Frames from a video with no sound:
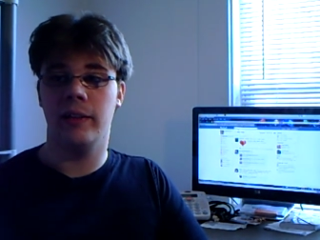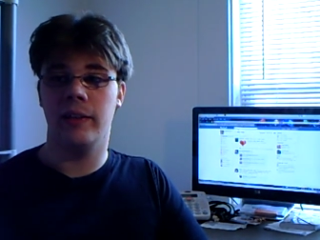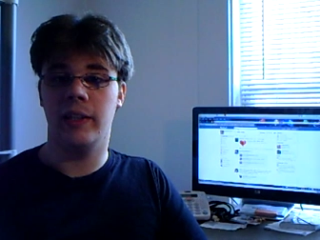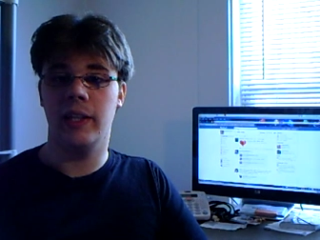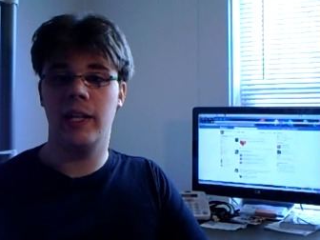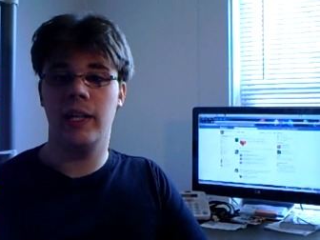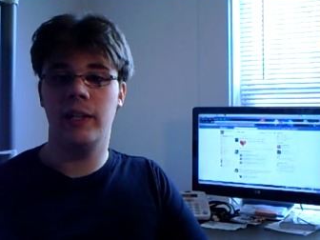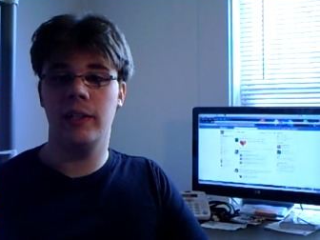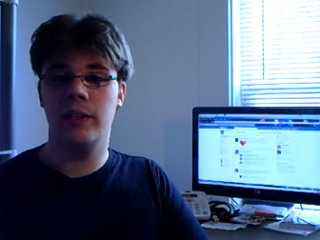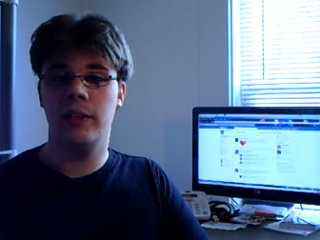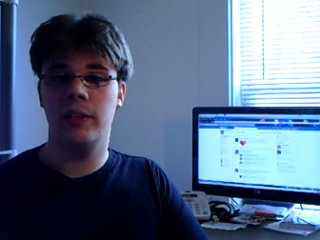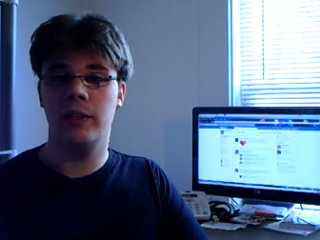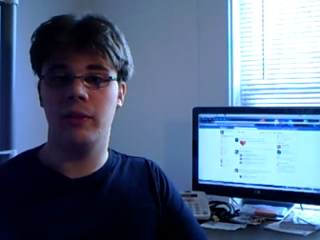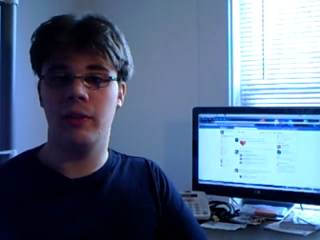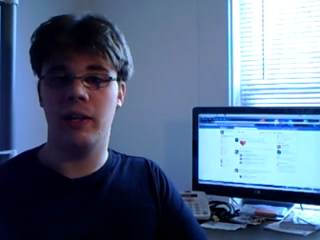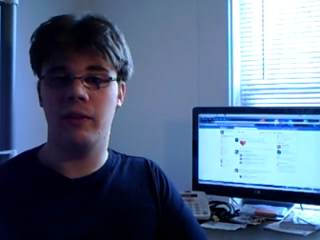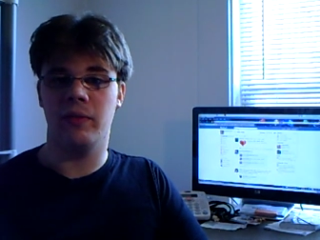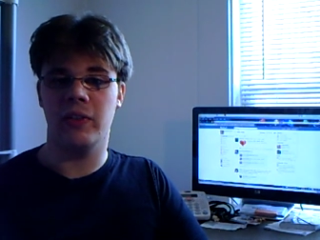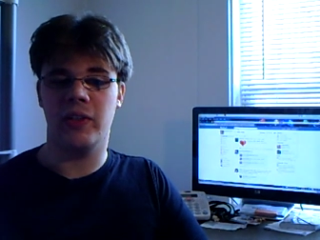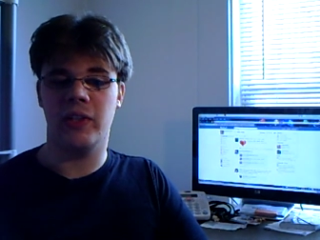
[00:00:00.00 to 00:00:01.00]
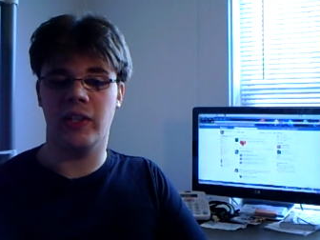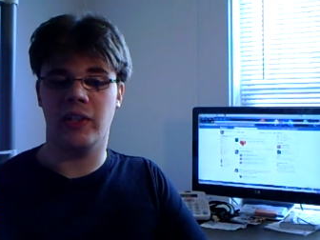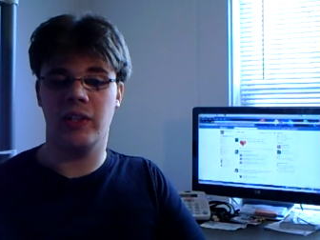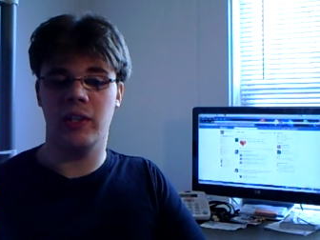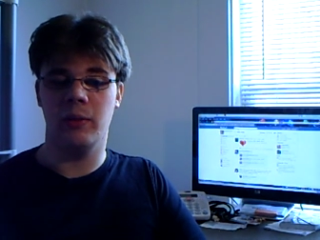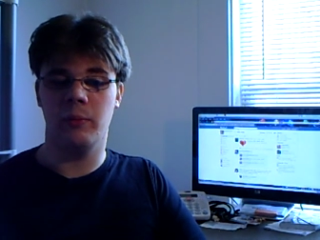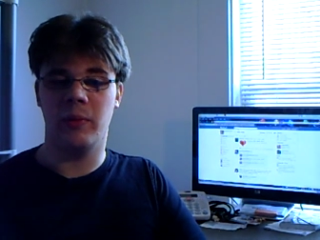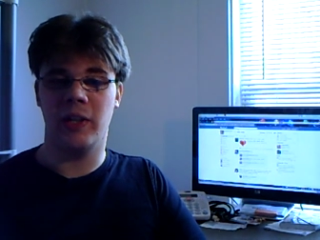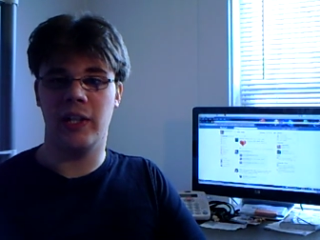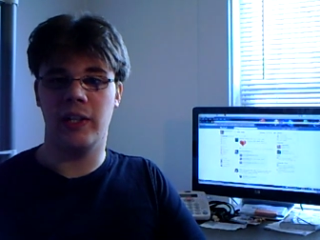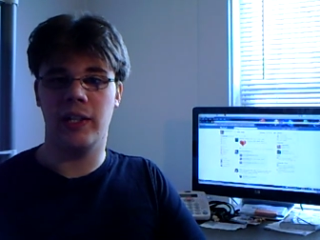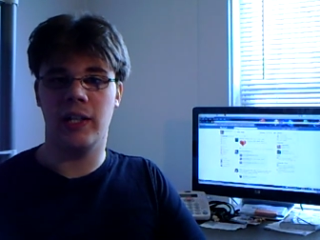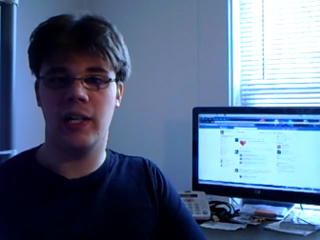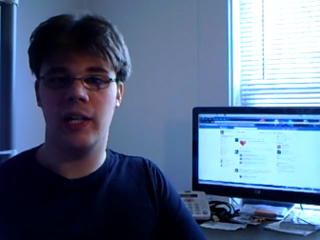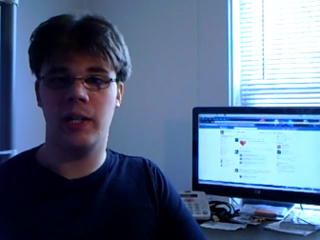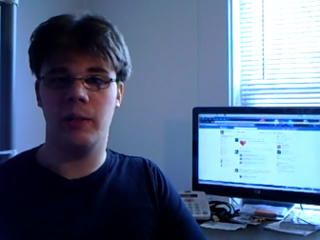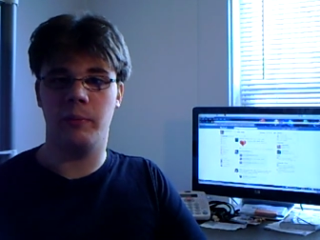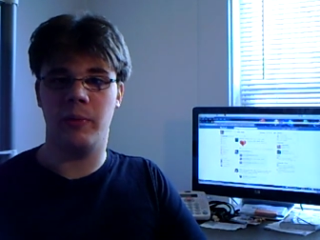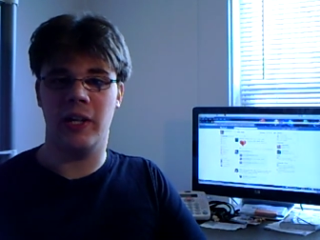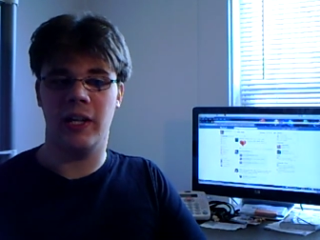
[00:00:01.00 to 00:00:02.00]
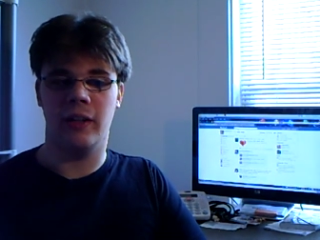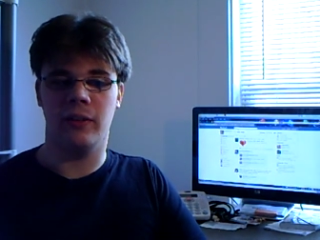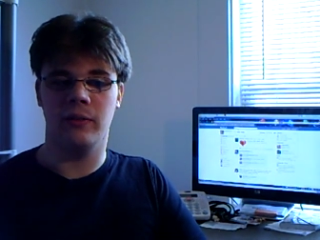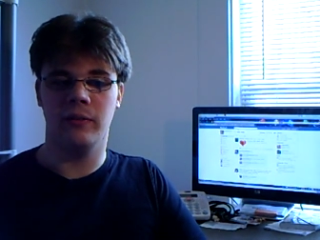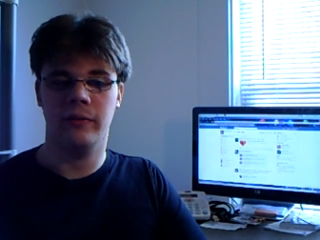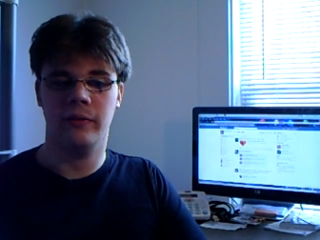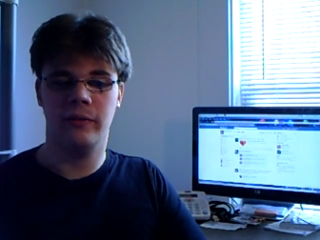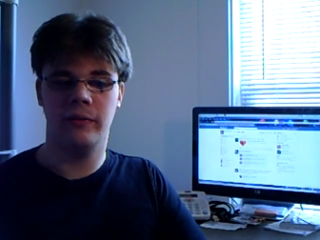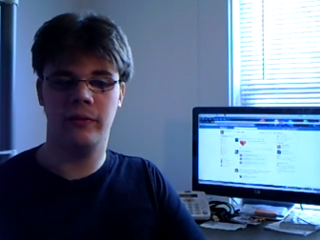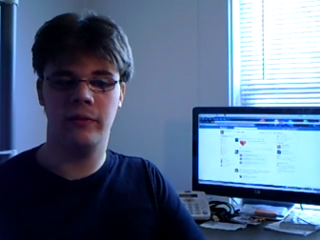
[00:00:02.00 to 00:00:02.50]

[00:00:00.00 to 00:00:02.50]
then you have a sixteen by nine panel.